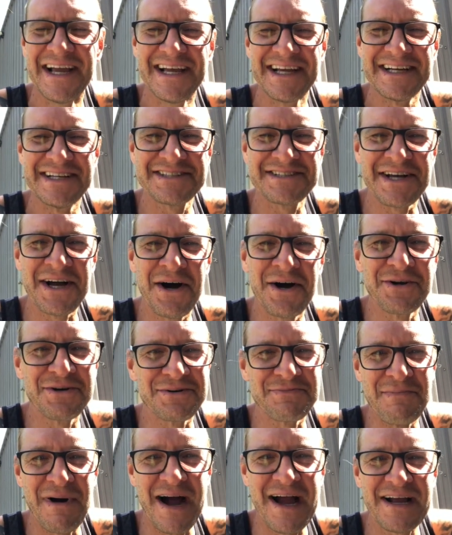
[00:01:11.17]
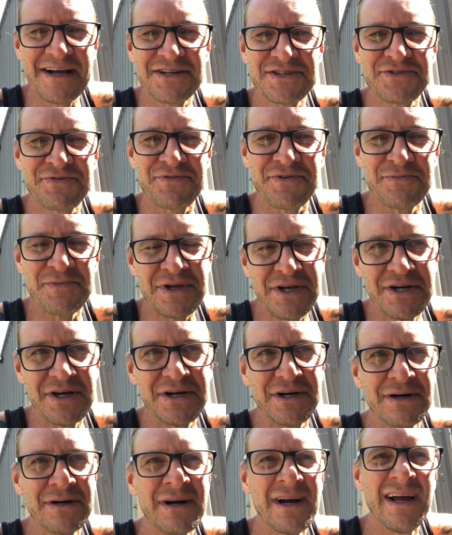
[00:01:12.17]
And it's 100 miles from
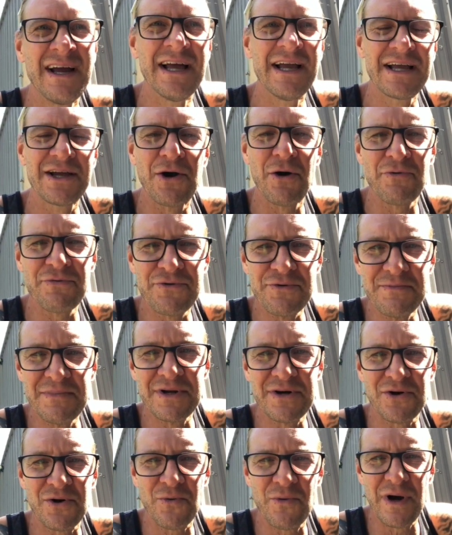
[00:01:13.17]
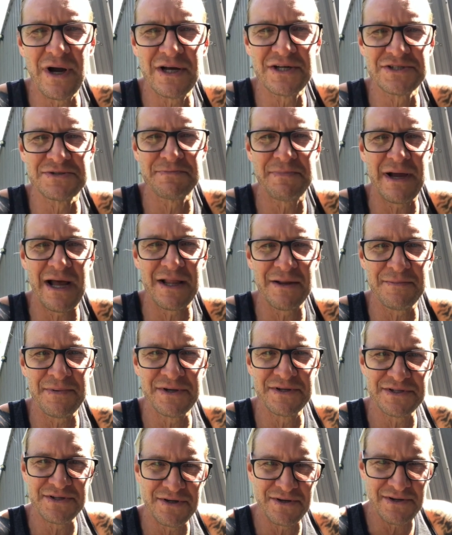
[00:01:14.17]
here. Go through Mineral Wells and Palo
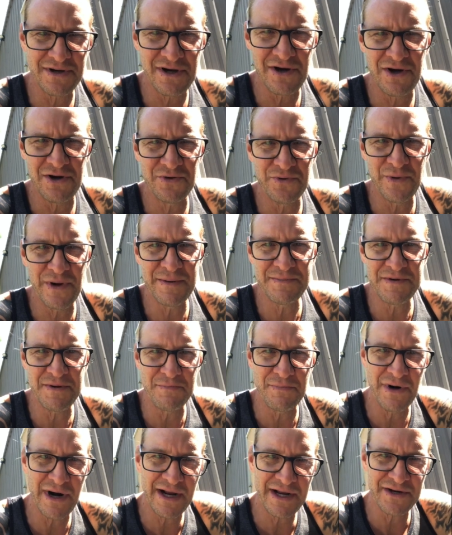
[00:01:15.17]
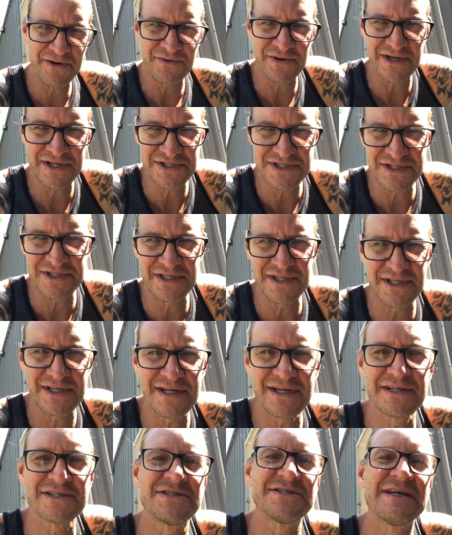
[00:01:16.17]
Pinto all the way up to Breckenridge and then
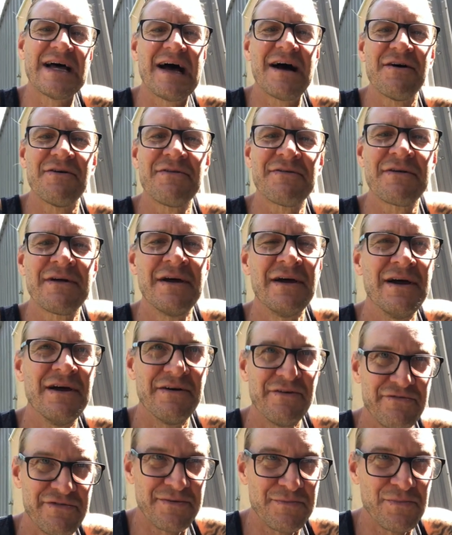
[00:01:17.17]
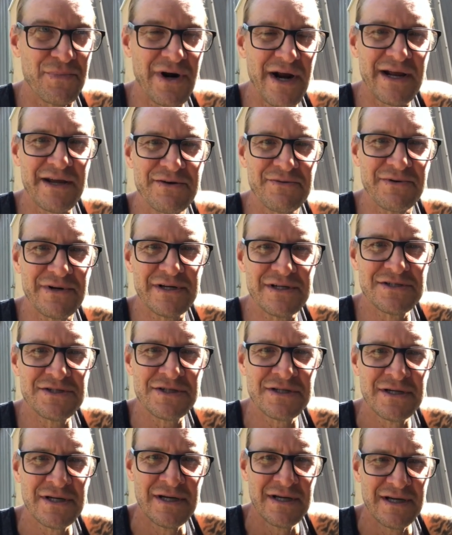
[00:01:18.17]
cut south from Breckenridge.
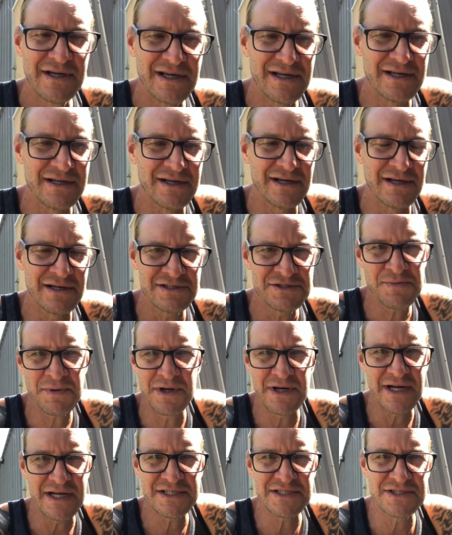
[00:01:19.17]
And uh, it's pretty nice.